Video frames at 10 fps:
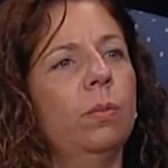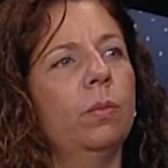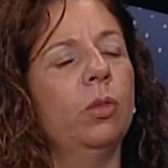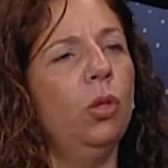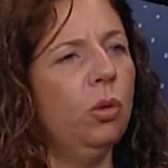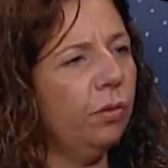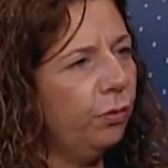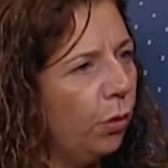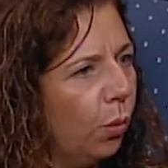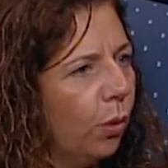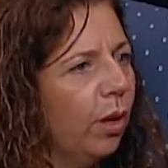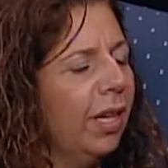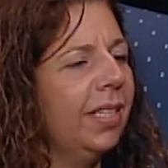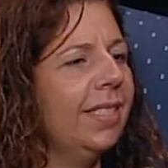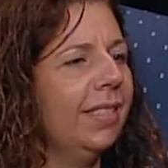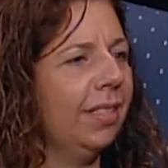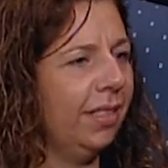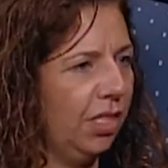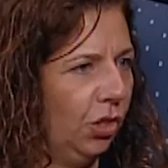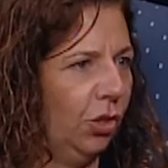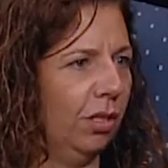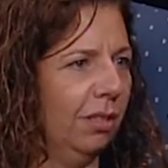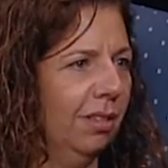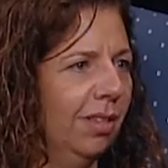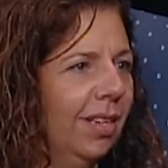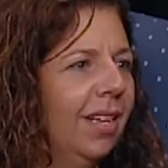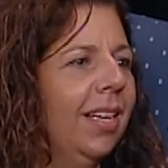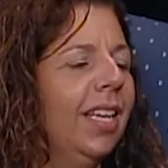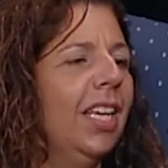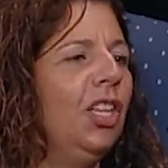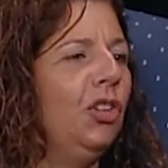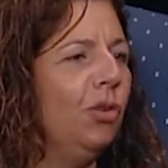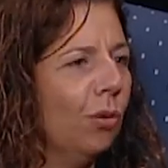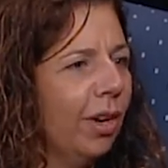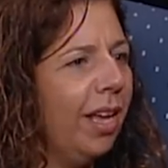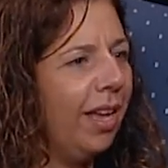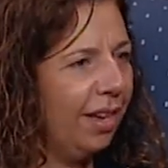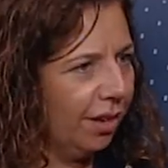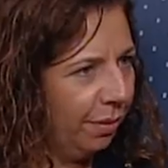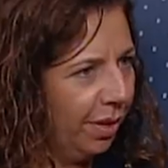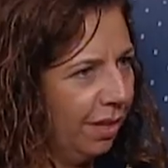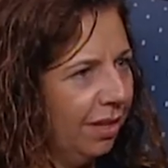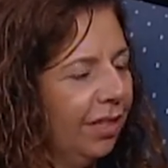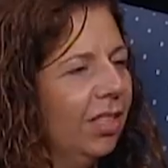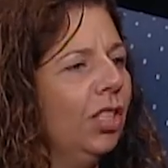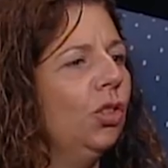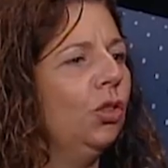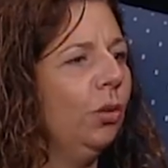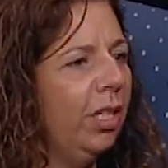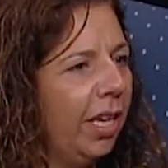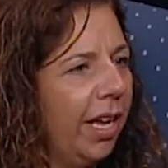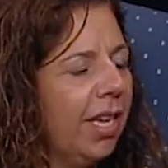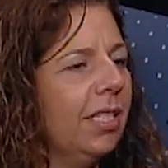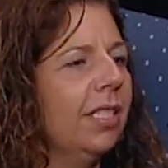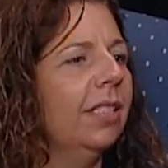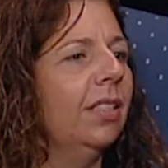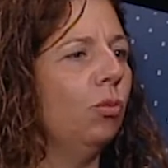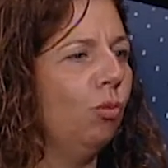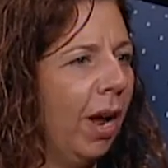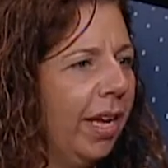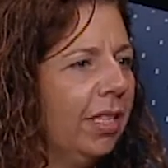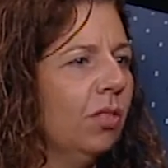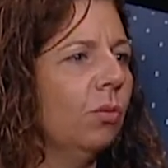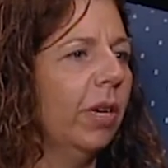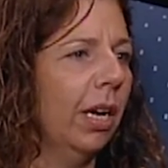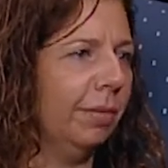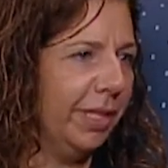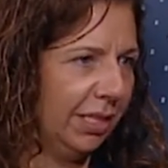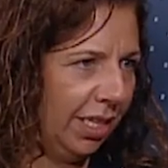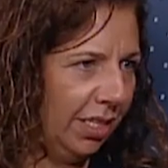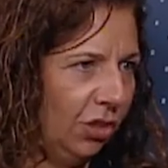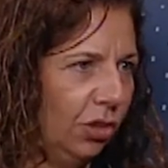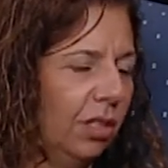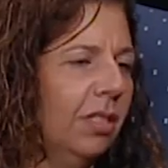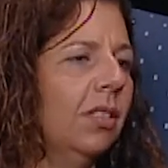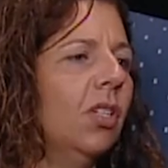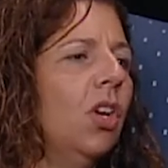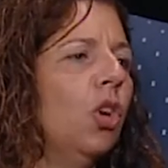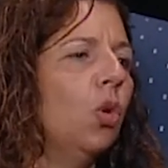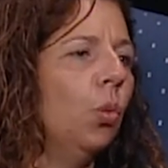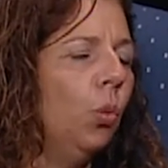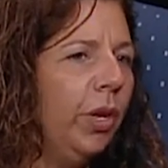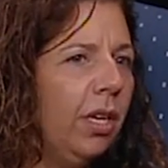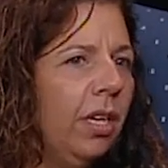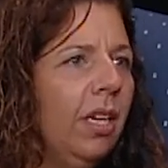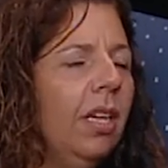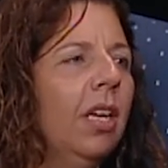look for an esthetician in your area right. to get the right recommendations. Right. We